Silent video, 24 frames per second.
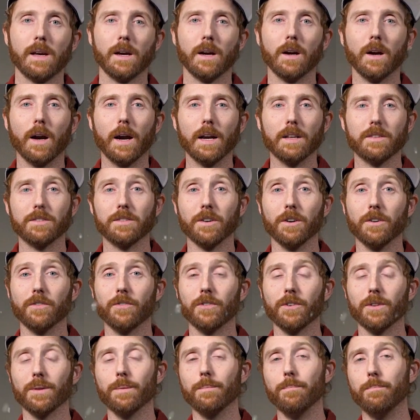All right, so
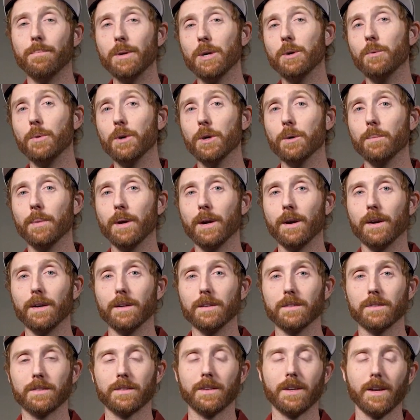for the big wheel
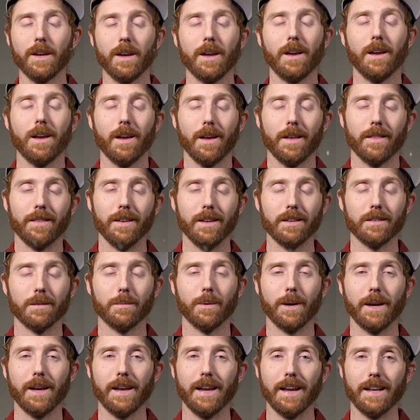bearings, these are
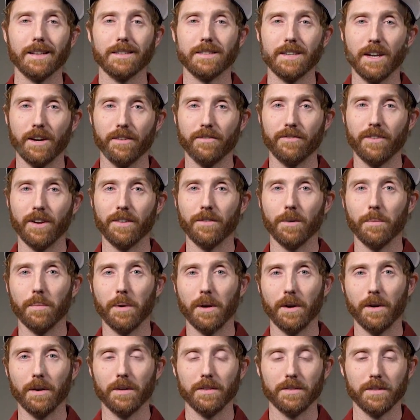my hands down favorite
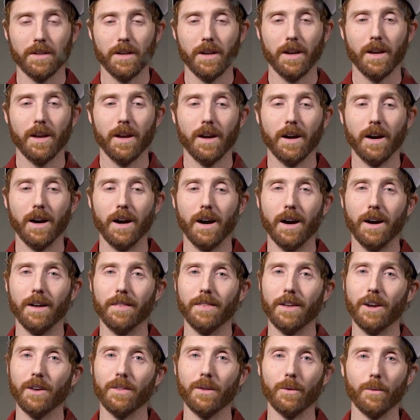bearings.
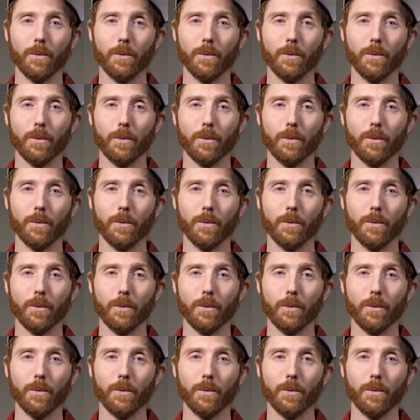They are the